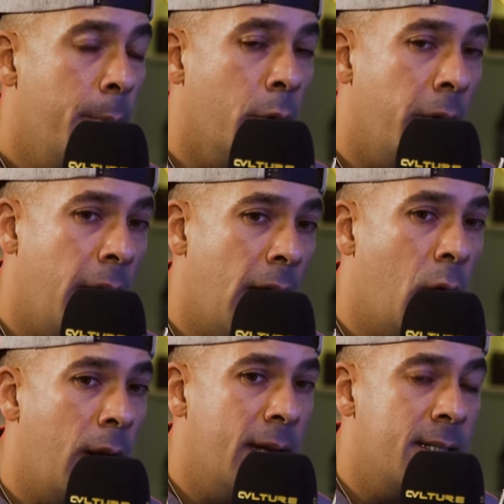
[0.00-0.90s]
But
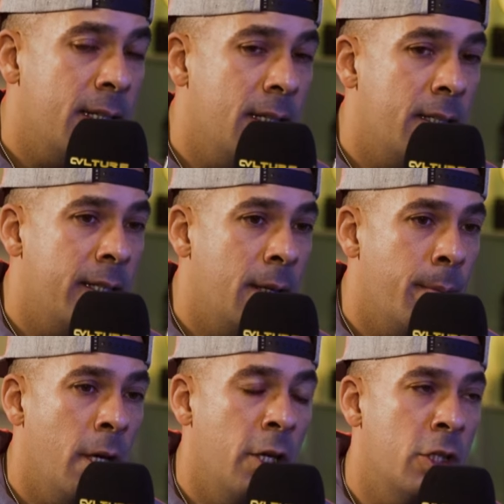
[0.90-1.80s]
now, like since the
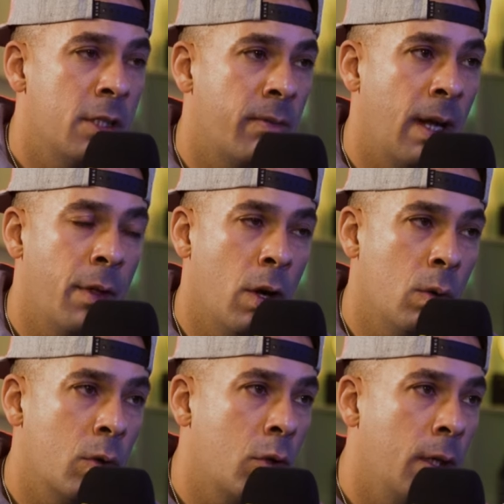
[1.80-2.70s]
emergence of like the
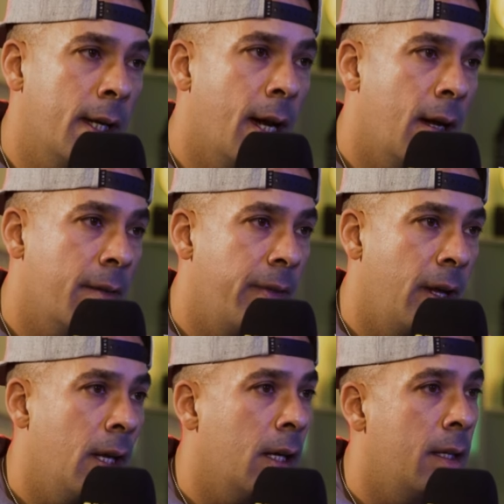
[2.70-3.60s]
whole Gully Gang
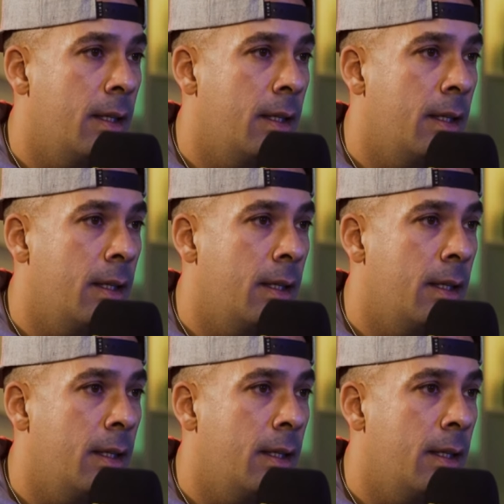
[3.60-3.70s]
thing and